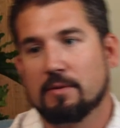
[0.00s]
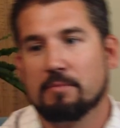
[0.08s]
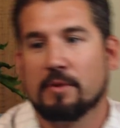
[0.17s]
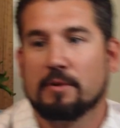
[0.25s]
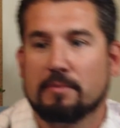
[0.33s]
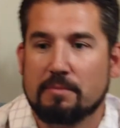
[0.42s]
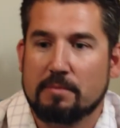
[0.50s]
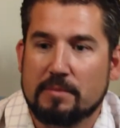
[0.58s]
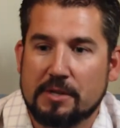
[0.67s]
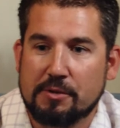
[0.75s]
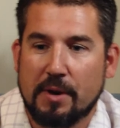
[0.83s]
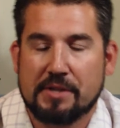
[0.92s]
you know
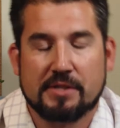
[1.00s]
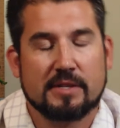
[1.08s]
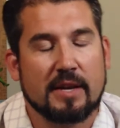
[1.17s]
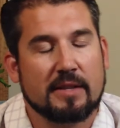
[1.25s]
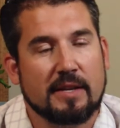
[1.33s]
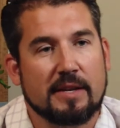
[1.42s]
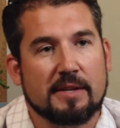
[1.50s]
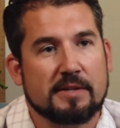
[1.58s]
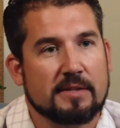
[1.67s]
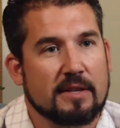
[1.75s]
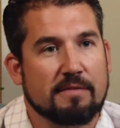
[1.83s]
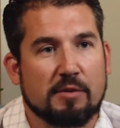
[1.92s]
situations like
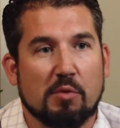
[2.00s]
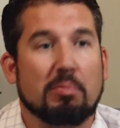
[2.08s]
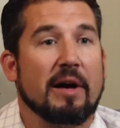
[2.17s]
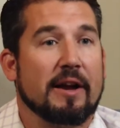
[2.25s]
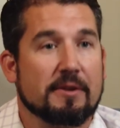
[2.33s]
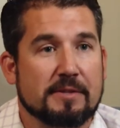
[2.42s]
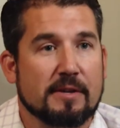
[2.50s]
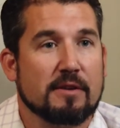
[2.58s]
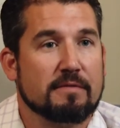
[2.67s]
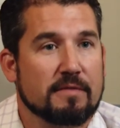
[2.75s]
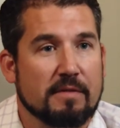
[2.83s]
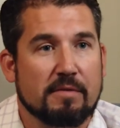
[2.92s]
these if you apply
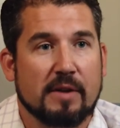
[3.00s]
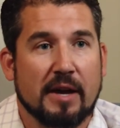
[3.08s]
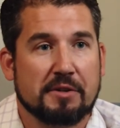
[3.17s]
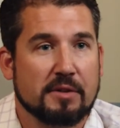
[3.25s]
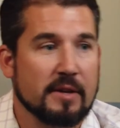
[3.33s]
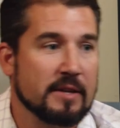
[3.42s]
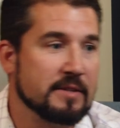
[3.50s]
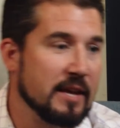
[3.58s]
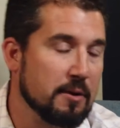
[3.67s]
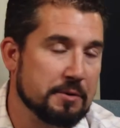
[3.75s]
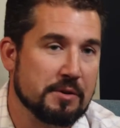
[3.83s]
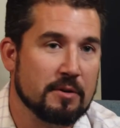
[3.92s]
yourself, if you actually
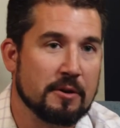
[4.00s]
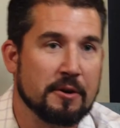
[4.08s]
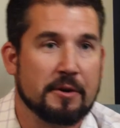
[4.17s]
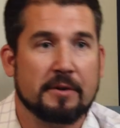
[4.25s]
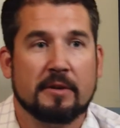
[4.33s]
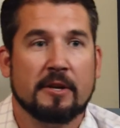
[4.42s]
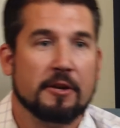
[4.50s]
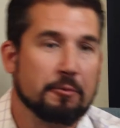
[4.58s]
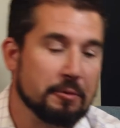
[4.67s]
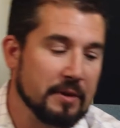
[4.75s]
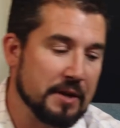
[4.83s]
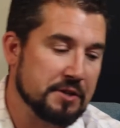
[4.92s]
take what you learn,
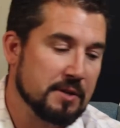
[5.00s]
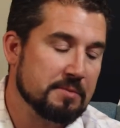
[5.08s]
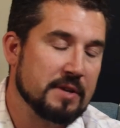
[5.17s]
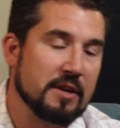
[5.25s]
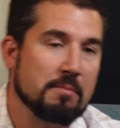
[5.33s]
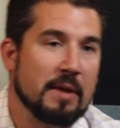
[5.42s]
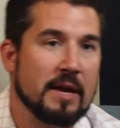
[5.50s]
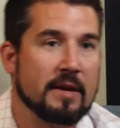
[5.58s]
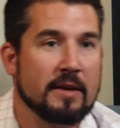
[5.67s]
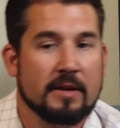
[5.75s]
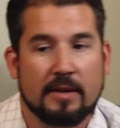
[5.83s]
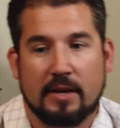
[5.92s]
relationships that you
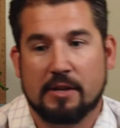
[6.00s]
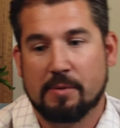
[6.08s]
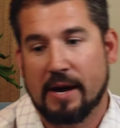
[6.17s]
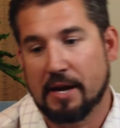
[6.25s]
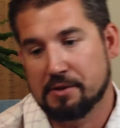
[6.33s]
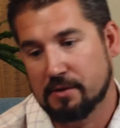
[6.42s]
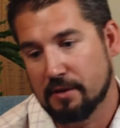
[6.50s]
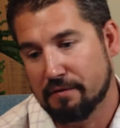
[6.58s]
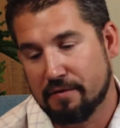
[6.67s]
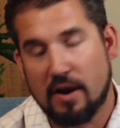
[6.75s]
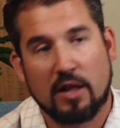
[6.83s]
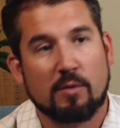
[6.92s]
make, and you actually
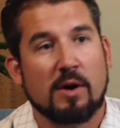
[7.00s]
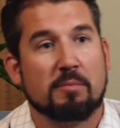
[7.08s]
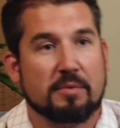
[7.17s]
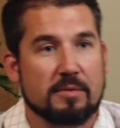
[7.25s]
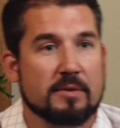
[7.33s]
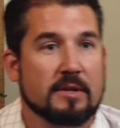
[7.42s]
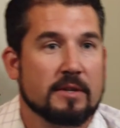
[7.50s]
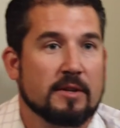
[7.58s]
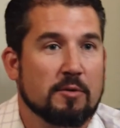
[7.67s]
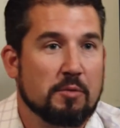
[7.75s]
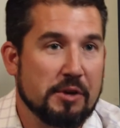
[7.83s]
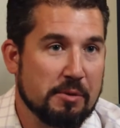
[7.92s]
follow up
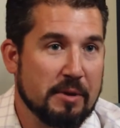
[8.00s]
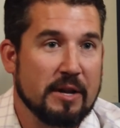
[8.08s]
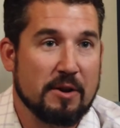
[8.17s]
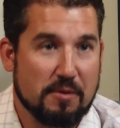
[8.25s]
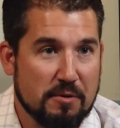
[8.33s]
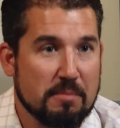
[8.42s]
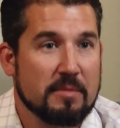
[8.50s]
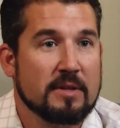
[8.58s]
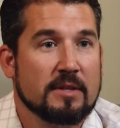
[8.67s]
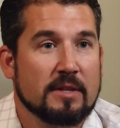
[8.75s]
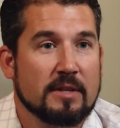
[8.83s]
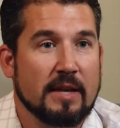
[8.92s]
when you get home
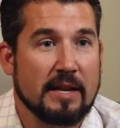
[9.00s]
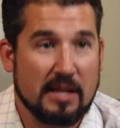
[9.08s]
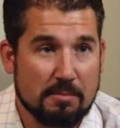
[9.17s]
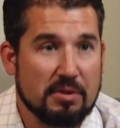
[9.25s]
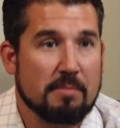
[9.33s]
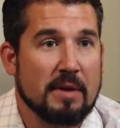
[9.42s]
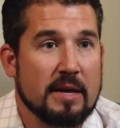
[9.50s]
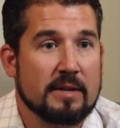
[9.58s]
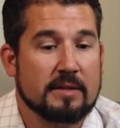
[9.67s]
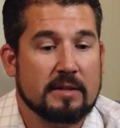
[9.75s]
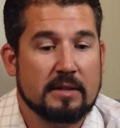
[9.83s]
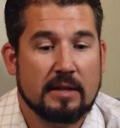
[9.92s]
and
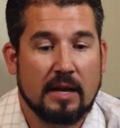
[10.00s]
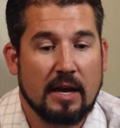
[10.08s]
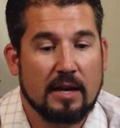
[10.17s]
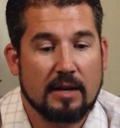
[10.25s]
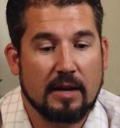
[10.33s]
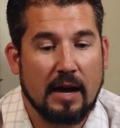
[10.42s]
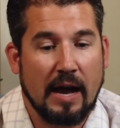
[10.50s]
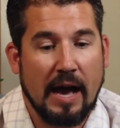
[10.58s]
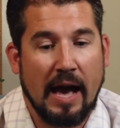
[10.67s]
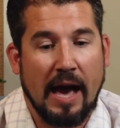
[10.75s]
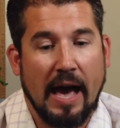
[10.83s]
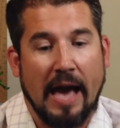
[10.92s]
implement.
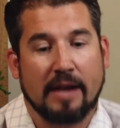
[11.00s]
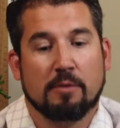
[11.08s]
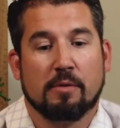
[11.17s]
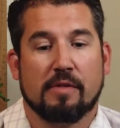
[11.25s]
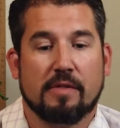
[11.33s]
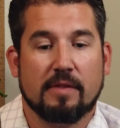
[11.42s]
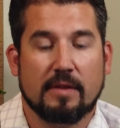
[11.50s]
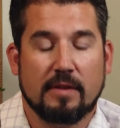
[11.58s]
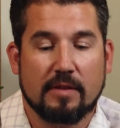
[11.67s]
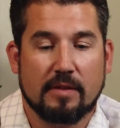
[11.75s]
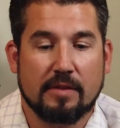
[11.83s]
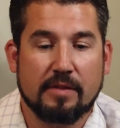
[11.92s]
I, I don't
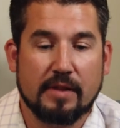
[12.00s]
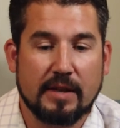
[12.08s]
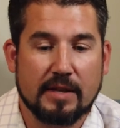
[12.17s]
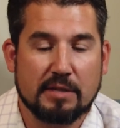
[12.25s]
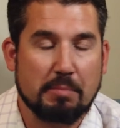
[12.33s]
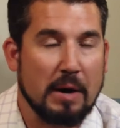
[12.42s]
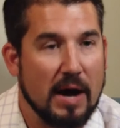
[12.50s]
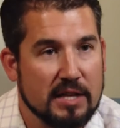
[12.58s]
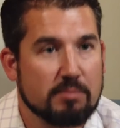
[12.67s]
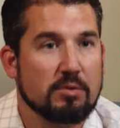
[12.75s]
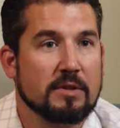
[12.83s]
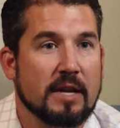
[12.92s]
think it's
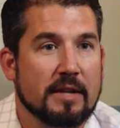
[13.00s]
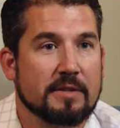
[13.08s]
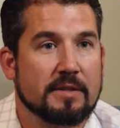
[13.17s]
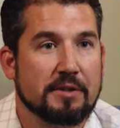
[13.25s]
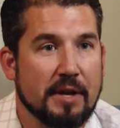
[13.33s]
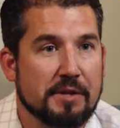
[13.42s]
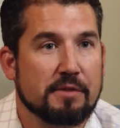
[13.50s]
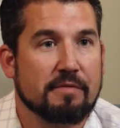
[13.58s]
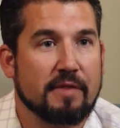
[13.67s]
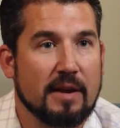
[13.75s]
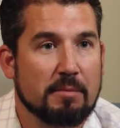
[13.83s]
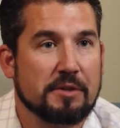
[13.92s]
possible not to change your
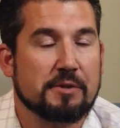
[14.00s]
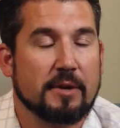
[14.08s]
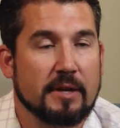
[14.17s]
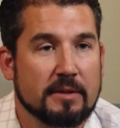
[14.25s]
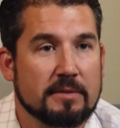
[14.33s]
family tree.